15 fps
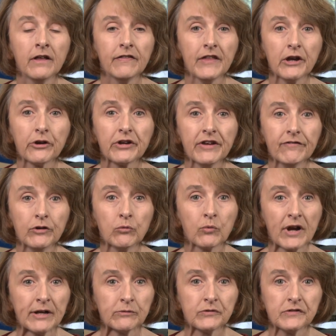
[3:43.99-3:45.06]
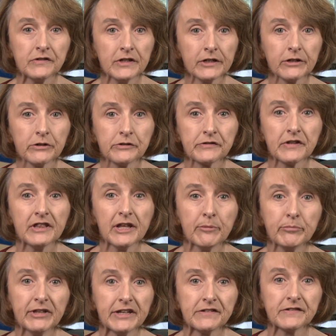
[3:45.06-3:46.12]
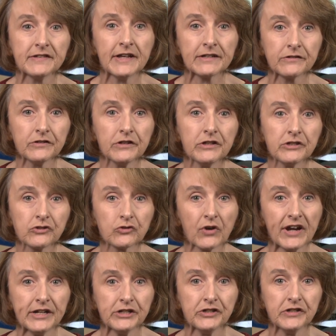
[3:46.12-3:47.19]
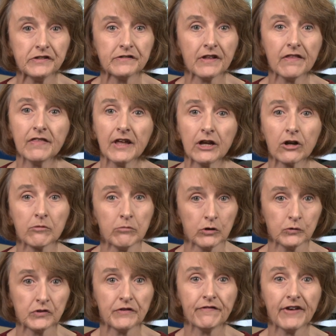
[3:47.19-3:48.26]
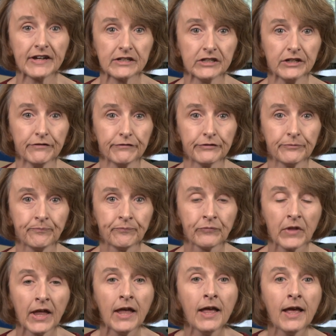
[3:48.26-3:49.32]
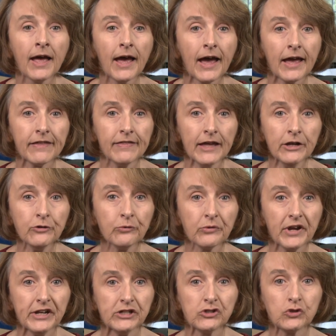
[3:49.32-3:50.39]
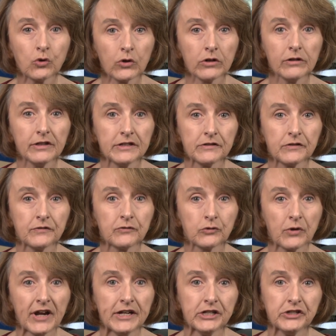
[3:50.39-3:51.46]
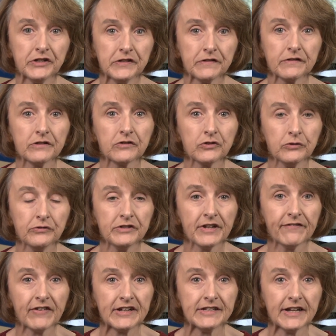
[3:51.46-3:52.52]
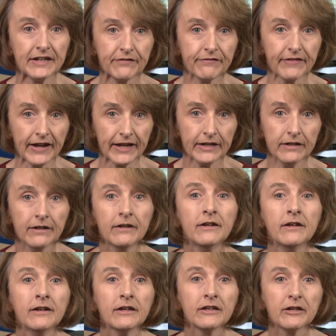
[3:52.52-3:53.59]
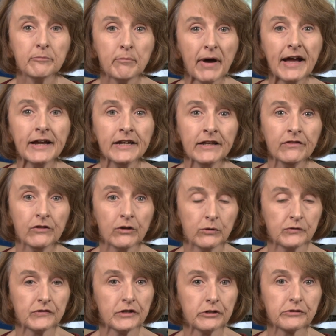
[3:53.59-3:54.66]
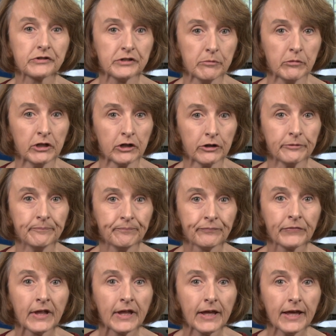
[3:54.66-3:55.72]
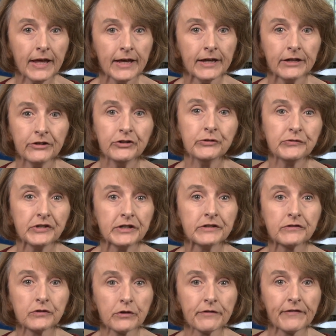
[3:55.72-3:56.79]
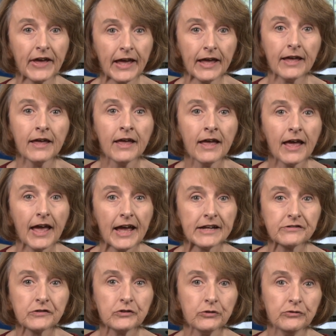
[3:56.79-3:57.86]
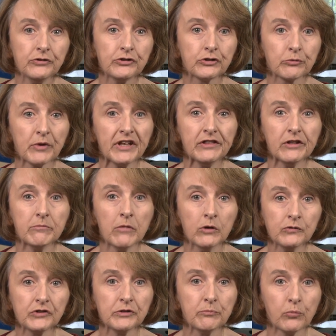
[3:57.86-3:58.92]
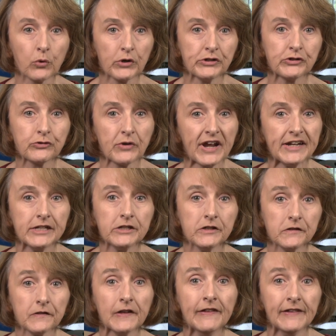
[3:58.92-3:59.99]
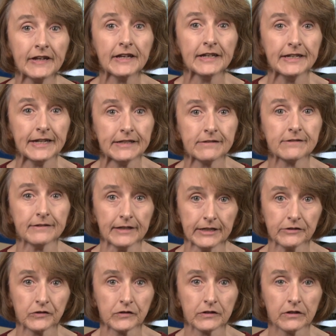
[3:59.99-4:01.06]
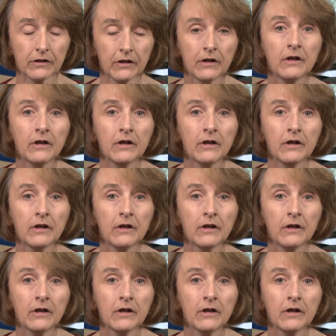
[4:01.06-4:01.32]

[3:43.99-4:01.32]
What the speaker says: They are given round stickers that they place next to the strategies they think are most effective. I then create a shorter list of strategies that students have identified, combining those that are similar, and using a survey, ask students to rate the most important strategies in the condensed list.